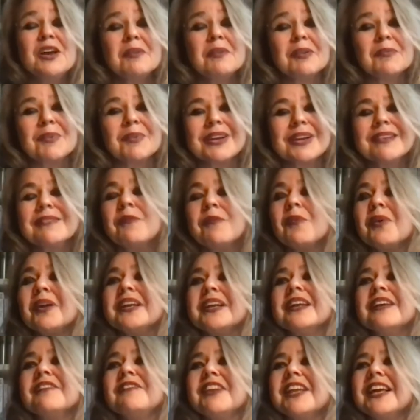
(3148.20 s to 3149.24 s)
And one one
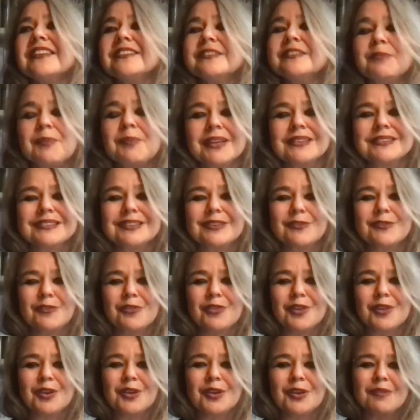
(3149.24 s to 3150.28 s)
lovely aspect of
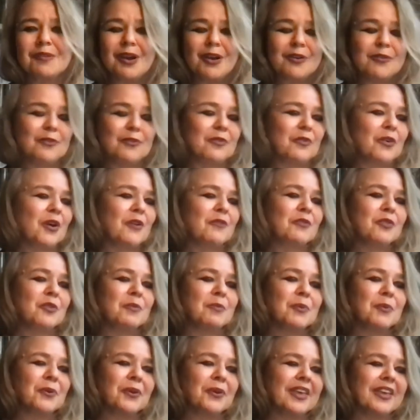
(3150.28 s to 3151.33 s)
the of, of the
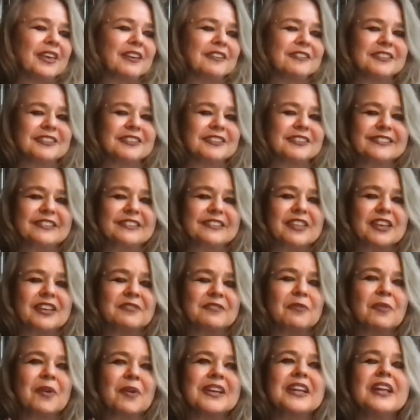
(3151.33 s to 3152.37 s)
book here is that
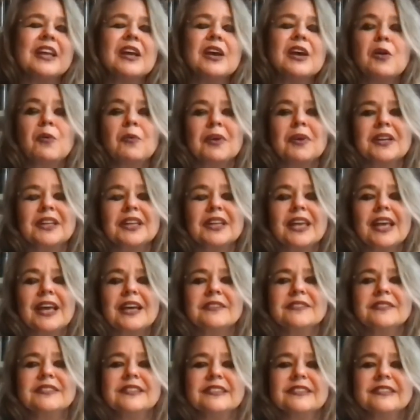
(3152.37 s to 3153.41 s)
when one
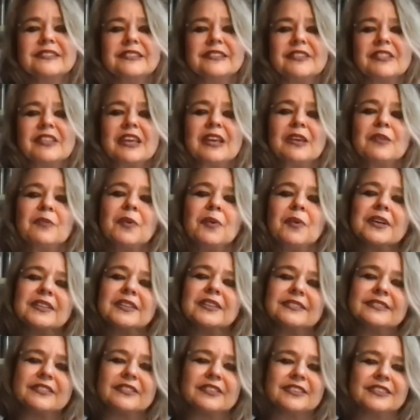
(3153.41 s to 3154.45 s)
encounters the
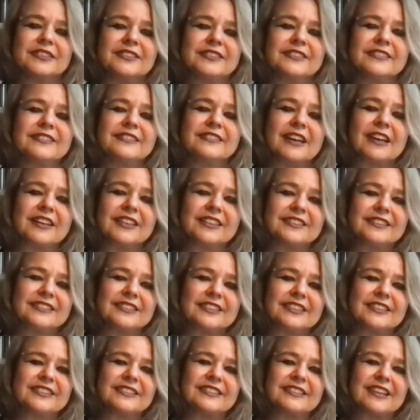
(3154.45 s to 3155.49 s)
words that are
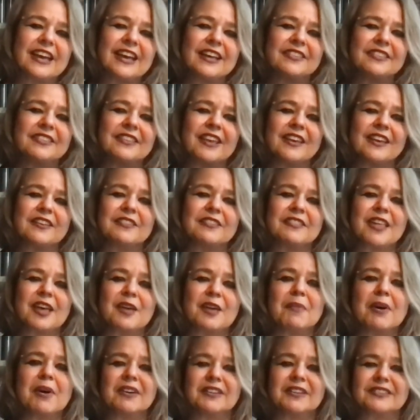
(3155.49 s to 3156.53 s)
cited and they're they're
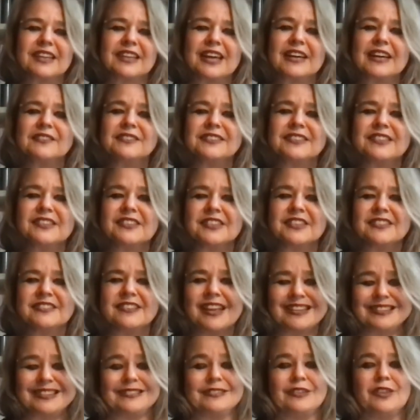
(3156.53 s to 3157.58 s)
marked out in the
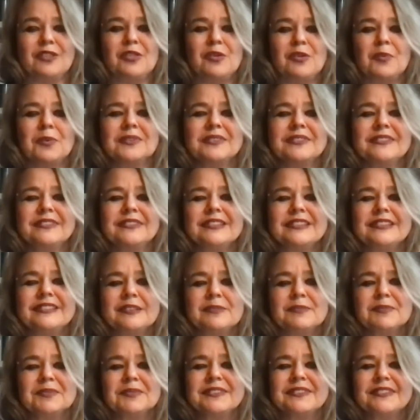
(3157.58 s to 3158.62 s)
text so that one sees
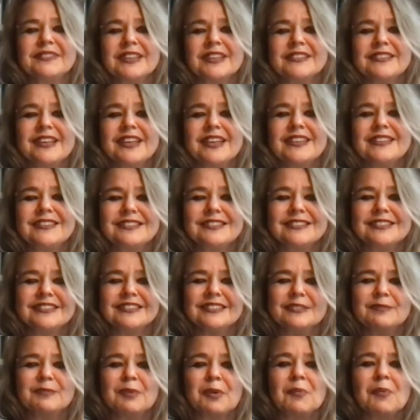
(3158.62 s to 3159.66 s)
them as
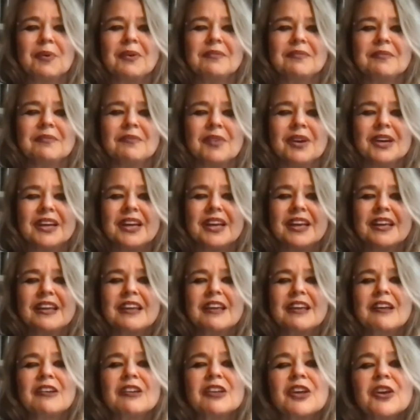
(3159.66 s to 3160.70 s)
citations, but one one
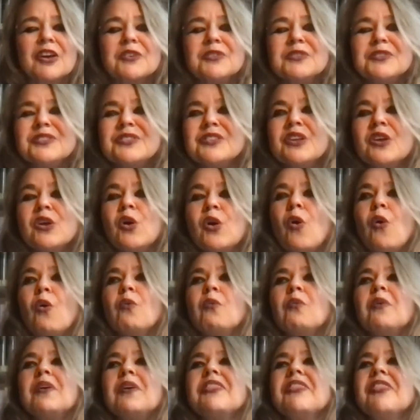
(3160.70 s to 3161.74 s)
goes
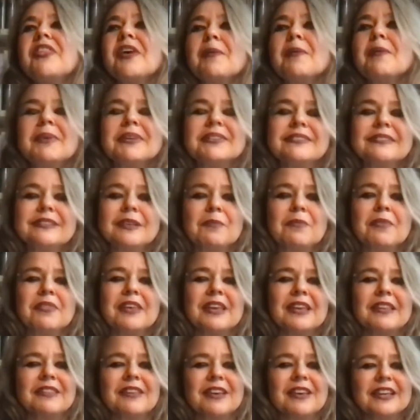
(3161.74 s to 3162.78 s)
with them as
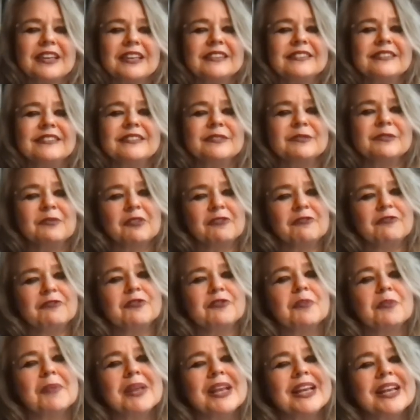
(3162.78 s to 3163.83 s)
something that is
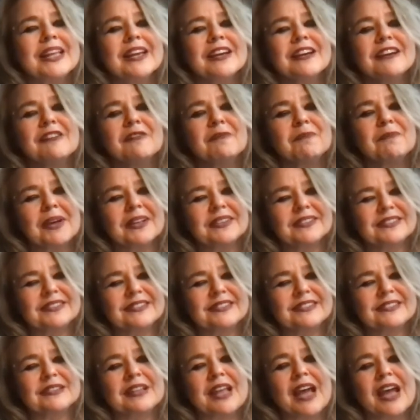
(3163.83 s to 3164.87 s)
familiar but
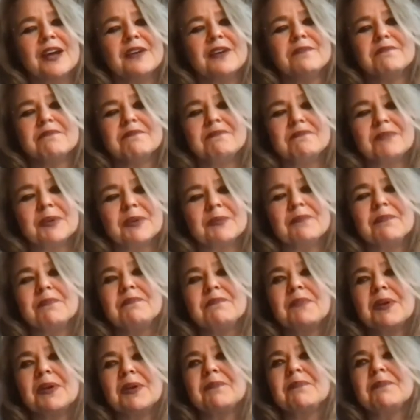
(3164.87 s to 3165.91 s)
um but
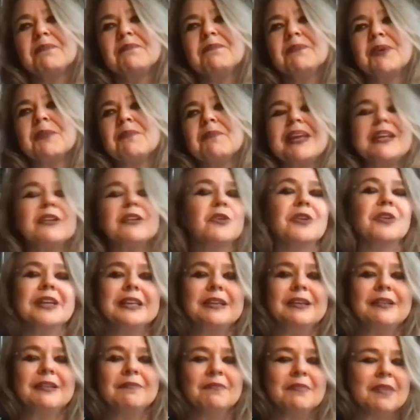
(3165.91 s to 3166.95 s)
but but may not
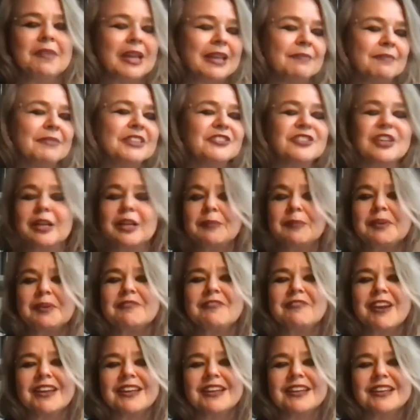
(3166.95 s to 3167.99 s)
immediately be
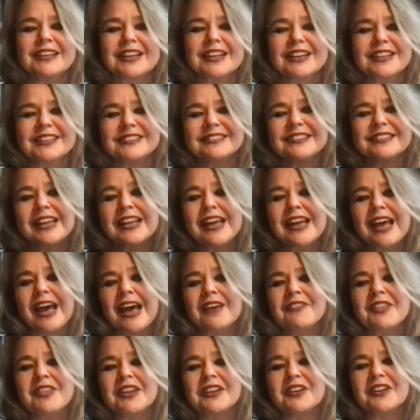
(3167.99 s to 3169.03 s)
recognized. Mm -hmm.
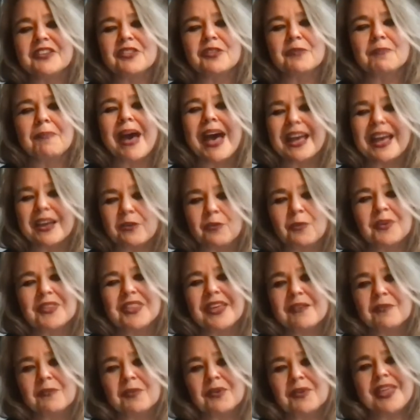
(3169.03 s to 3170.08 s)
And then mm-hmm. at the back
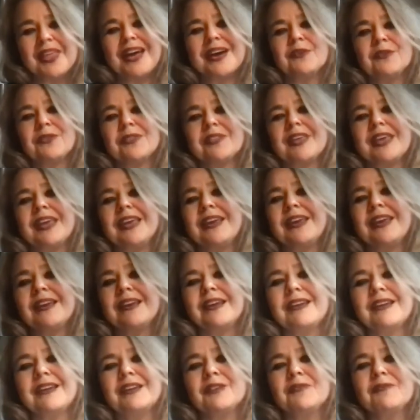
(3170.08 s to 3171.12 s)
without without the
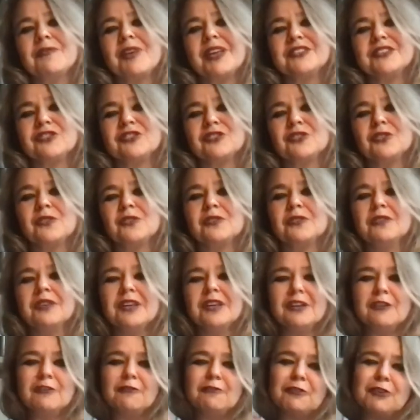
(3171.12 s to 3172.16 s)
conventional
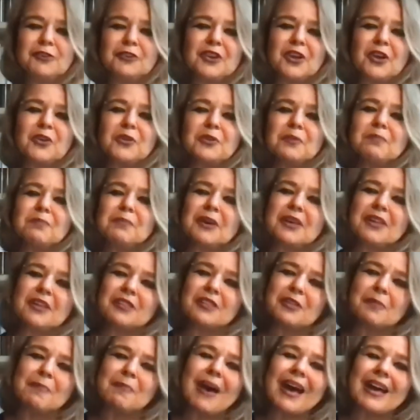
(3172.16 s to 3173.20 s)
footnote, but at
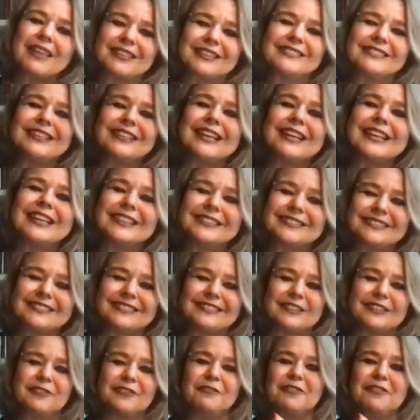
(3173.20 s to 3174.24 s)
the back there's a
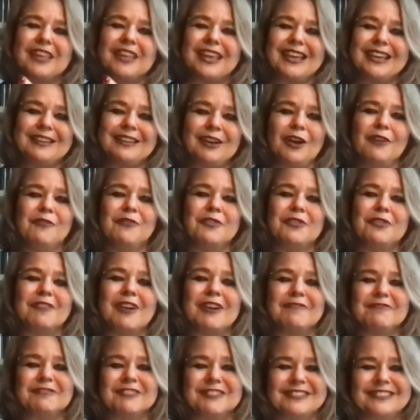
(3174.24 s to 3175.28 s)
list of the of the
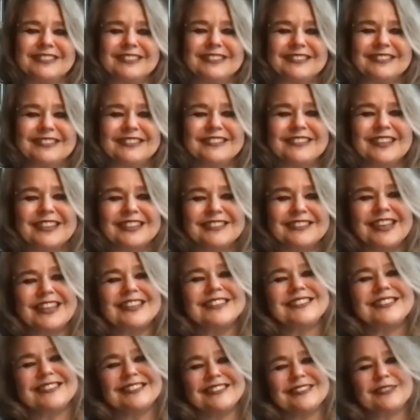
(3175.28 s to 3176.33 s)
references and
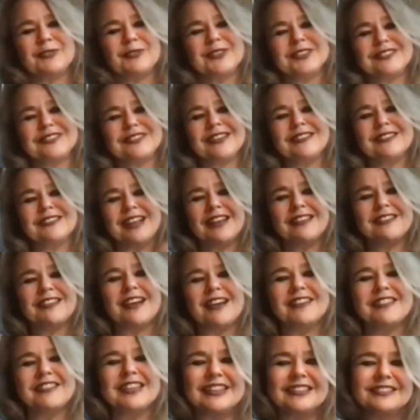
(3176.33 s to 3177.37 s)
citations, which I, I,
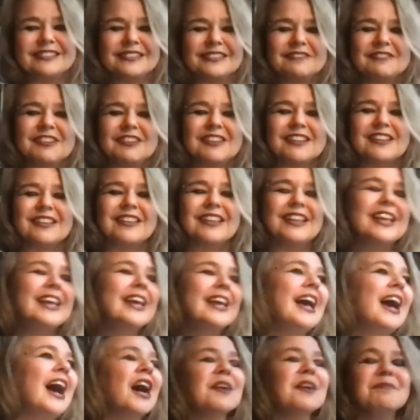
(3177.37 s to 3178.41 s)
I think is a real
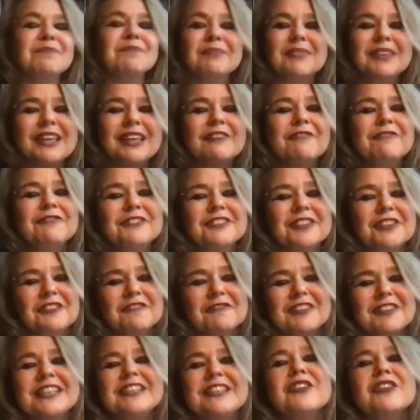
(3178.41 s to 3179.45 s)
um, gift to the
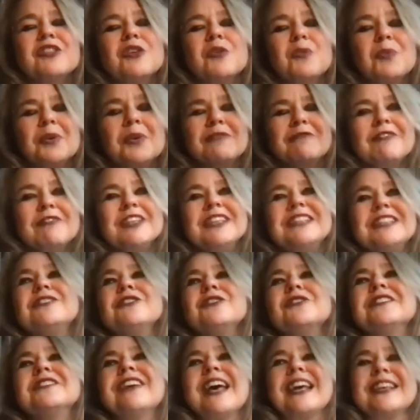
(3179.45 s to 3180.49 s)
reader that we read
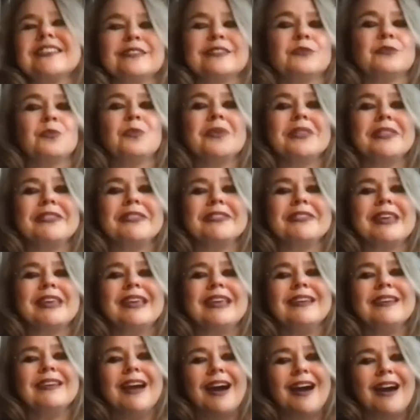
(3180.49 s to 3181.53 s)
your text with
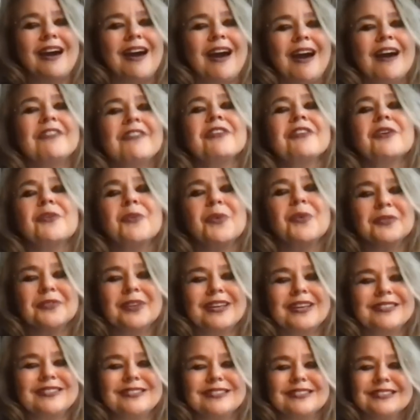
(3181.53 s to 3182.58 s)
the other
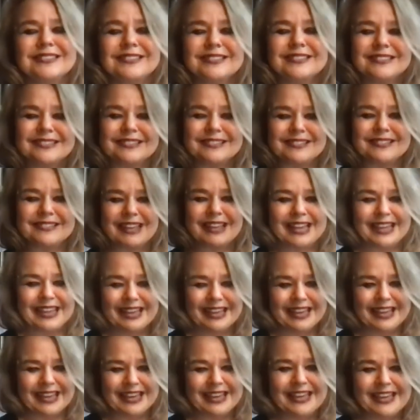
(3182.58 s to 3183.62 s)
quotations
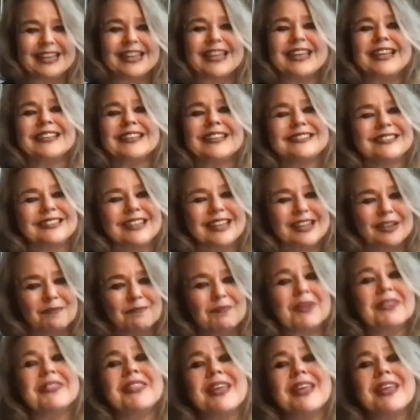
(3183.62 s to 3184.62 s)
in oh, it, but